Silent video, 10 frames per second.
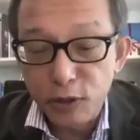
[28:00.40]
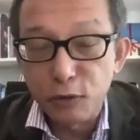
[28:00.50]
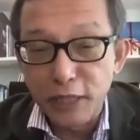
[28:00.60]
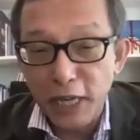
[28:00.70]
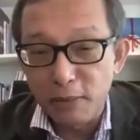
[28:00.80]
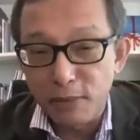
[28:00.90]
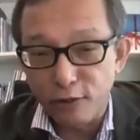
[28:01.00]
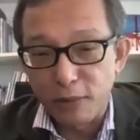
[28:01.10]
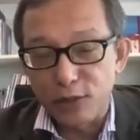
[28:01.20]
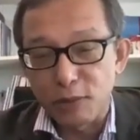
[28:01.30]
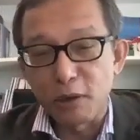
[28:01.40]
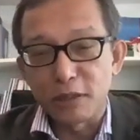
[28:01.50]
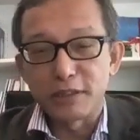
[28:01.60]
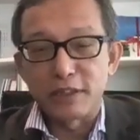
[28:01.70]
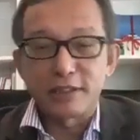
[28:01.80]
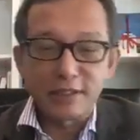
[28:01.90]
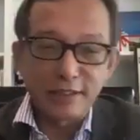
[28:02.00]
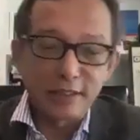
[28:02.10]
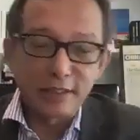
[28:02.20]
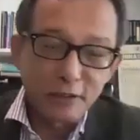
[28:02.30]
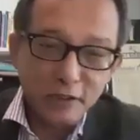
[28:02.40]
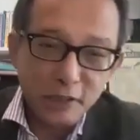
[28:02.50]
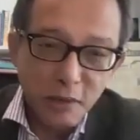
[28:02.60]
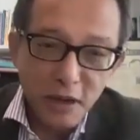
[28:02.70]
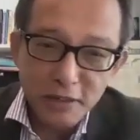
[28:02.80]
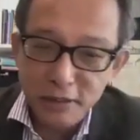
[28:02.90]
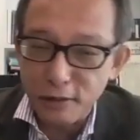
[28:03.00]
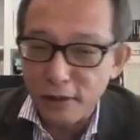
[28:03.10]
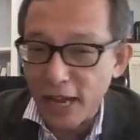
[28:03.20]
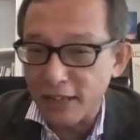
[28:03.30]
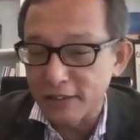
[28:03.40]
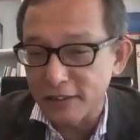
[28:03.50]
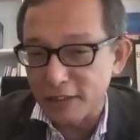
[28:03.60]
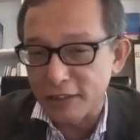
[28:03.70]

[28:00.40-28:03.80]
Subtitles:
two names of Malaysian politics, Dr. Mahathir and